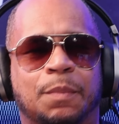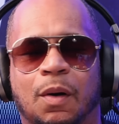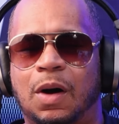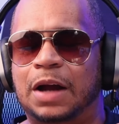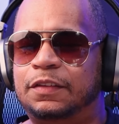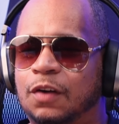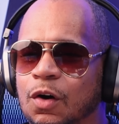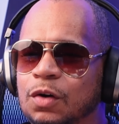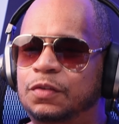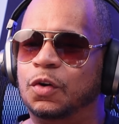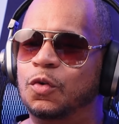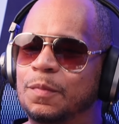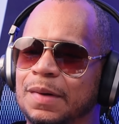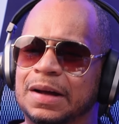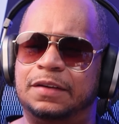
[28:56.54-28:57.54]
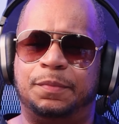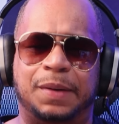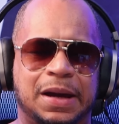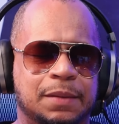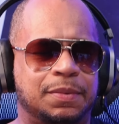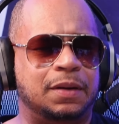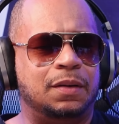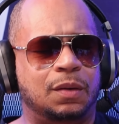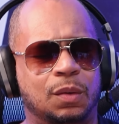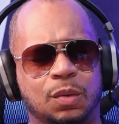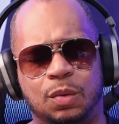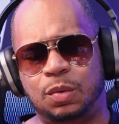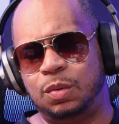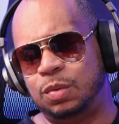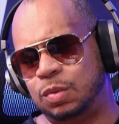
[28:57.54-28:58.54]
Oh, I talk so much, baby.
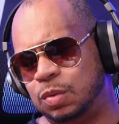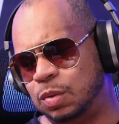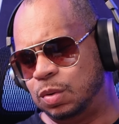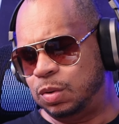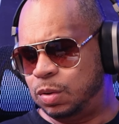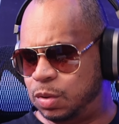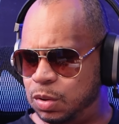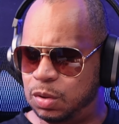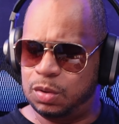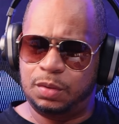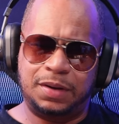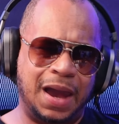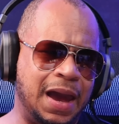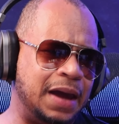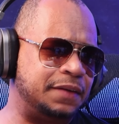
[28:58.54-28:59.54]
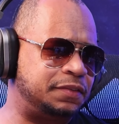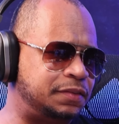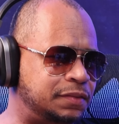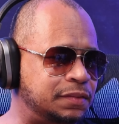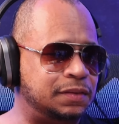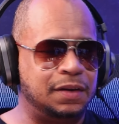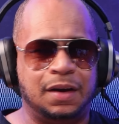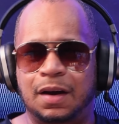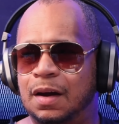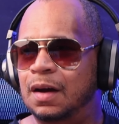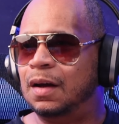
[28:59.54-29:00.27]
Ooh, yes.